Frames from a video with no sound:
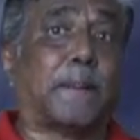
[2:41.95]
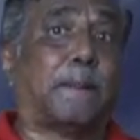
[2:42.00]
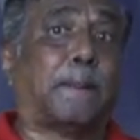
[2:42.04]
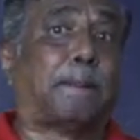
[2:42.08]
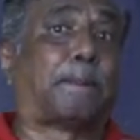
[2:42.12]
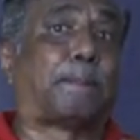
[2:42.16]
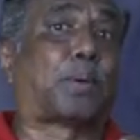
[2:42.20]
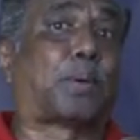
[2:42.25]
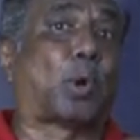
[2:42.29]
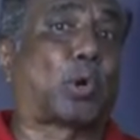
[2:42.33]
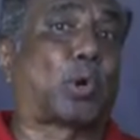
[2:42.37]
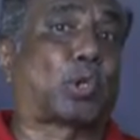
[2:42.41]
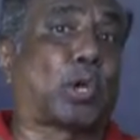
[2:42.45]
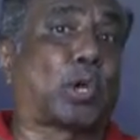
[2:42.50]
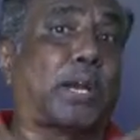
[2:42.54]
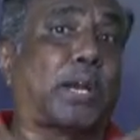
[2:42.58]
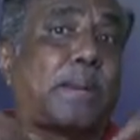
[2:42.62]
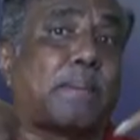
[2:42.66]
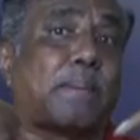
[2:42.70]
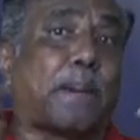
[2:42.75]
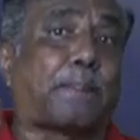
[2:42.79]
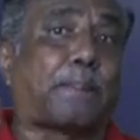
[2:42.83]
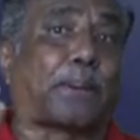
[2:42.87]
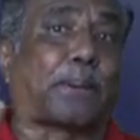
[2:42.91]

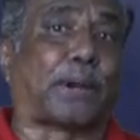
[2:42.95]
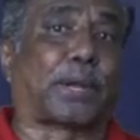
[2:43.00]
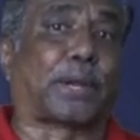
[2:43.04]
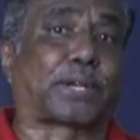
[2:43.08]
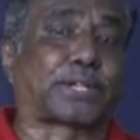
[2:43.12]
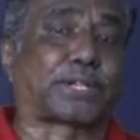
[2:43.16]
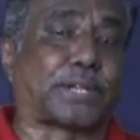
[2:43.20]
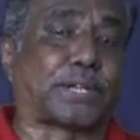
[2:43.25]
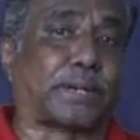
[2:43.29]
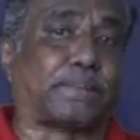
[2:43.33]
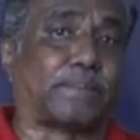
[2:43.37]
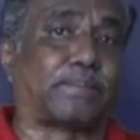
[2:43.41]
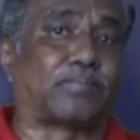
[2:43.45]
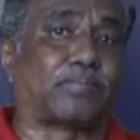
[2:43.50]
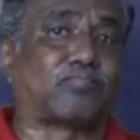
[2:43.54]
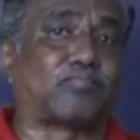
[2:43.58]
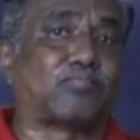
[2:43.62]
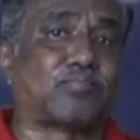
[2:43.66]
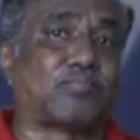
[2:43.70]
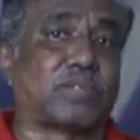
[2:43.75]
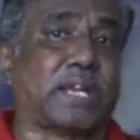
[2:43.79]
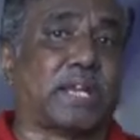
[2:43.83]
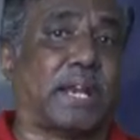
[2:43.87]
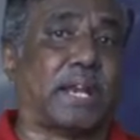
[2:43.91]
protonema production
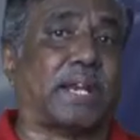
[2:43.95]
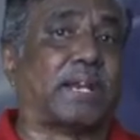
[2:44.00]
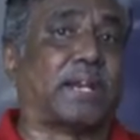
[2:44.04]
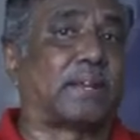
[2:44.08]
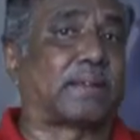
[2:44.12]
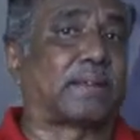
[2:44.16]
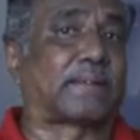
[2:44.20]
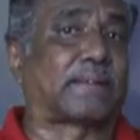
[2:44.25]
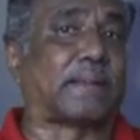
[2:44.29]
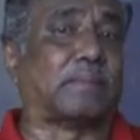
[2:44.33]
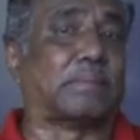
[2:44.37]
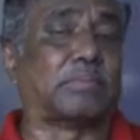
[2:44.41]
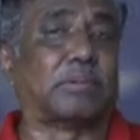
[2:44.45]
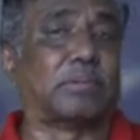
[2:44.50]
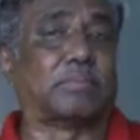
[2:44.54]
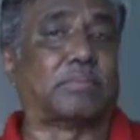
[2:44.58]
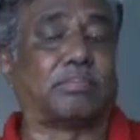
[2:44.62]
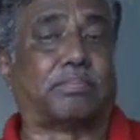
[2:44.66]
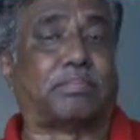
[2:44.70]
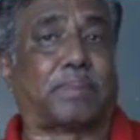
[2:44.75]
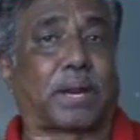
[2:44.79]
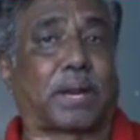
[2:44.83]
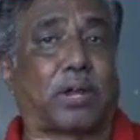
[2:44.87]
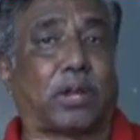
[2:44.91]
in some
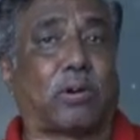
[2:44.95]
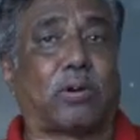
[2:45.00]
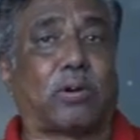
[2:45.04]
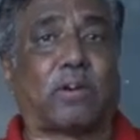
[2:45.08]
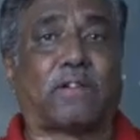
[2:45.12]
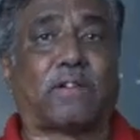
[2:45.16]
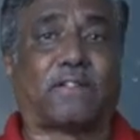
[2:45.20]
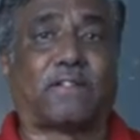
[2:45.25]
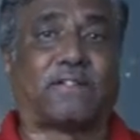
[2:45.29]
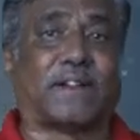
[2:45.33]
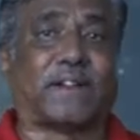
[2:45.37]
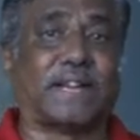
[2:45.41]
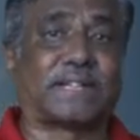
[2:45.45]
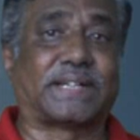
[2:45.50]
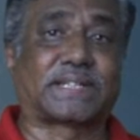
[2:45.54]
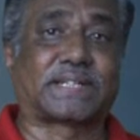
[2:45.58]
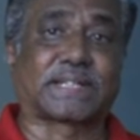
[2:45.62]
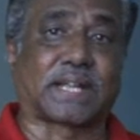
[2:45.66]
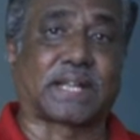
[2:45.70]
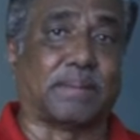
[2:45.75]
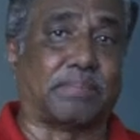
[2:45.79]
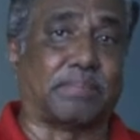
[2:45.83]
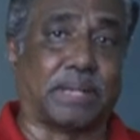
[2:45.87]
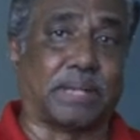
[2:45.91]
bryophytes
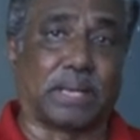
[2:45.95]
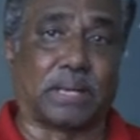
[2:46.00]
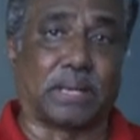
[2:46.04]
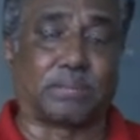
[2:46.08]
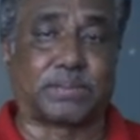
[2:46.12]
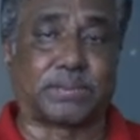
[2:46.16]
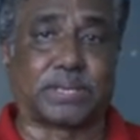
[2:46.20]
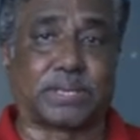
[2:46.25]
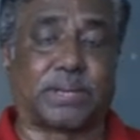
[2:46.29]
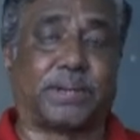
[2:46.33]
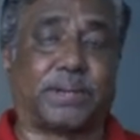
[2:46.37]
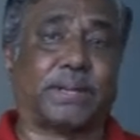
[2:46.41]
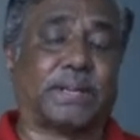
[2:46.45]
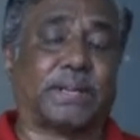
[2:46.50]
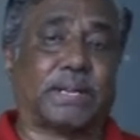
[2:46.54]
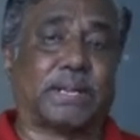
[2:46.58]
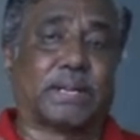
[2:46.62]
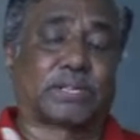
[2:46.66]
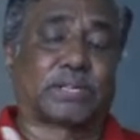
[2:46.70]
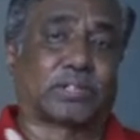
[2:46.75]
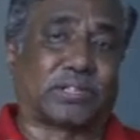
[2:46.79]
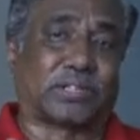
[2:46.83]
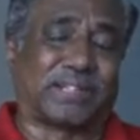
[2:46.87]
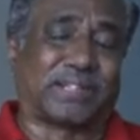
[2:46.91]
can be observed.
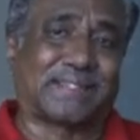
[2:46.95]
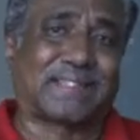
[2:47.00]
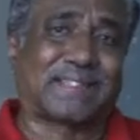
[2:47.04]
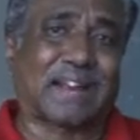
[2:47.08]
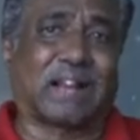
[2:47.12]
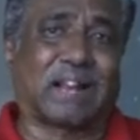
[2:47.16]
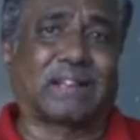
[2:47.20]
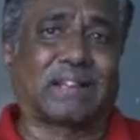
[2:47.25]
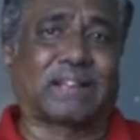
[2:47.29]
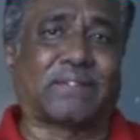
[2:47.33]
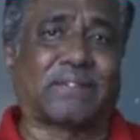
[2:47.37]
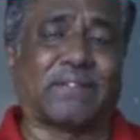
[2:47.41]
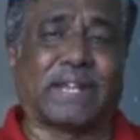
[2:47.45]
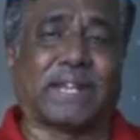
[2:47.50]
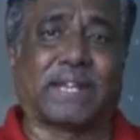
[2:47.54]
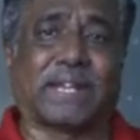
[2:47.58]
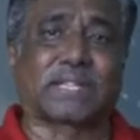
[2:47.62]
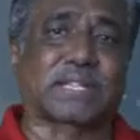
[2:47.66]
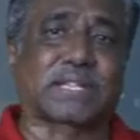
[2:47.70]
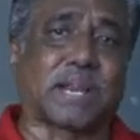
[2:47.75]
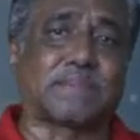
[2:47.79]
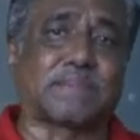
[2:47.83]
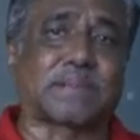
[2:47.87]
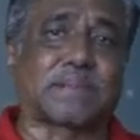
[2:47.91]
So these are all the various
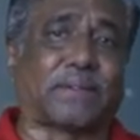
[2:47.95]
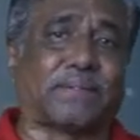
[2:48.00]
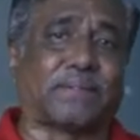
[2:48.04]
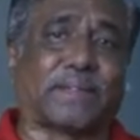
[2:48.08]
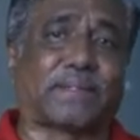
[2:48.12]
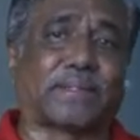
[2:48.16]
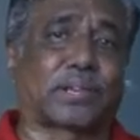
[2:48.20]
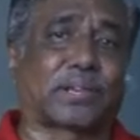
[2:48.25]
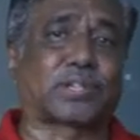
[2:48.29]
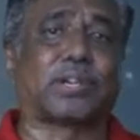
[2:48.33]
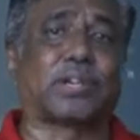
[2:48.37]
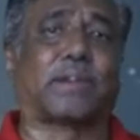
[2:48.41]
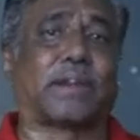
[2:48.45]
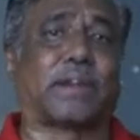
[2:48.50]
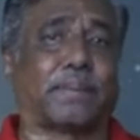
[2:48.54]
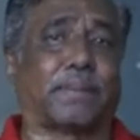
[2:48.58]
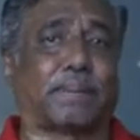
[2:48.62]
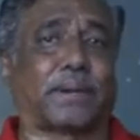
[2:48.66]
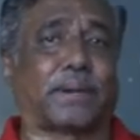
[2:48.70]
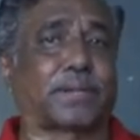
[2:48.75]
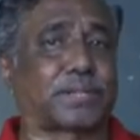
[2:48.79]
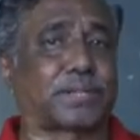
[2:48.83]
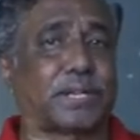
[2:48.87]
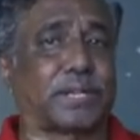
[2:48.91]
types of asexual
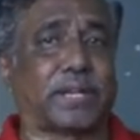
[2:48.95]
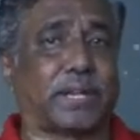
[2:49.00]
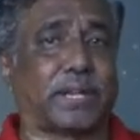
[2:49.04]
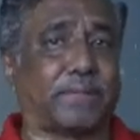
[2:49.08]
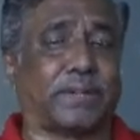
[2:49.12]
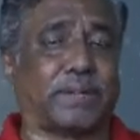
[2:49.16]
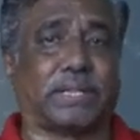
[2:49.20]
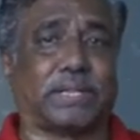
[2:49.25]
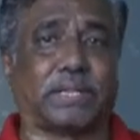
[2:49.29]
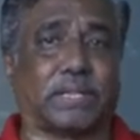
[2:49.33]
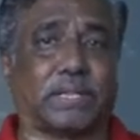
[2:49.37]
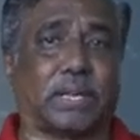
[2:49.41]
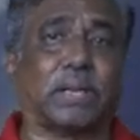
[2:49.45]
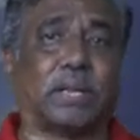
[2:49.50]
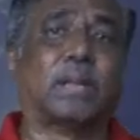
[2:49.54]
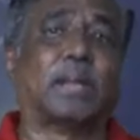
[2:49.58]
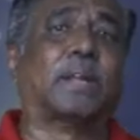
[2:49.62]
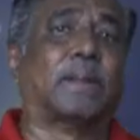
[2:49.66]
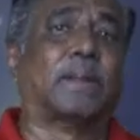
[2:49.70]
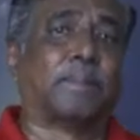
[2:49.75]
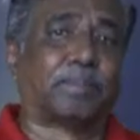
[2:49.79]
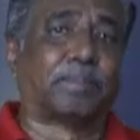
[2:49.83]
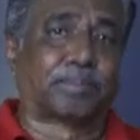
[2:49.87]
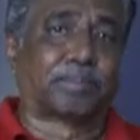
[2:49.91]
reproduction given in the
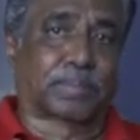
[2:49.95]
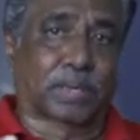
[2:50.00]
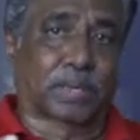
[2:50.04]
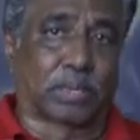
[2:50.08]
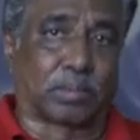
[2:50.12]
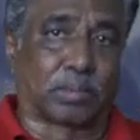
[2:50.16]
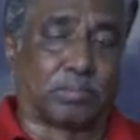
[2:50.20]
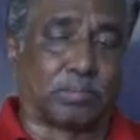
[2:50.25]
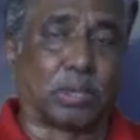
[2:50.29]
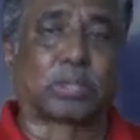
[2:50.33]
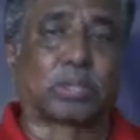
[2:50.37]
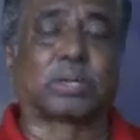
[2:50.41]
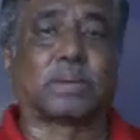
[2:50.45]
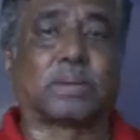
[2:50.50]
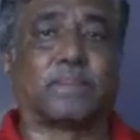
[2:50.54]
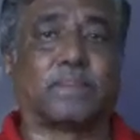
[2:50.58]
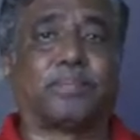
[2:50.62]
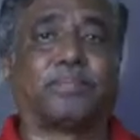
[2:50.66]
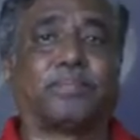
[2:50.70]
book.